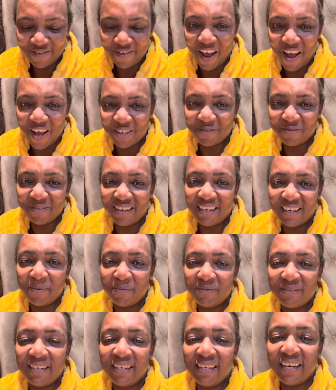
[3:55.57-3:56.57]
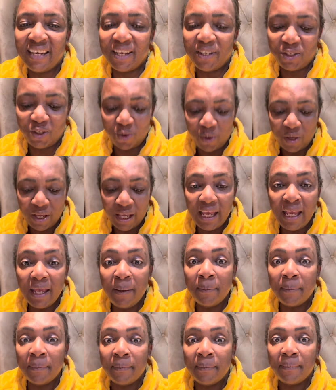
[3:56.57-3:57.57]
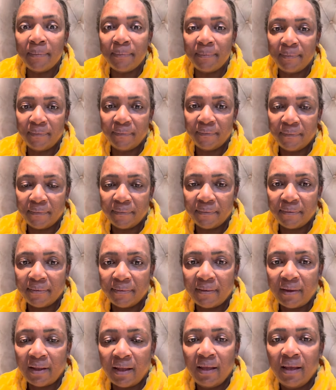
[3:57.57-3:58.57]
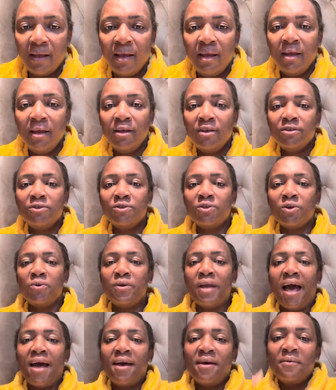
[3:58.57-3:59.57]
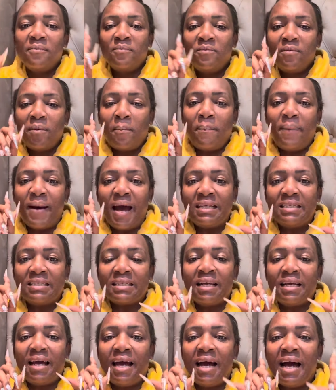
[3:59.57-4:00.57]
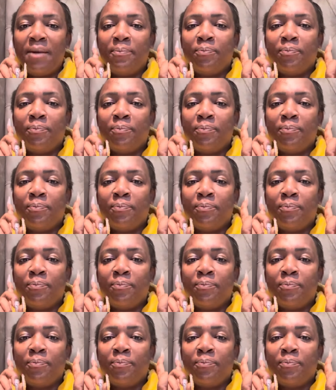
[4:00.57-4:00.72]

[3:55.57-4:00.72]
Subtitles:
my husband. I'm sitting next to him. So yeah, but I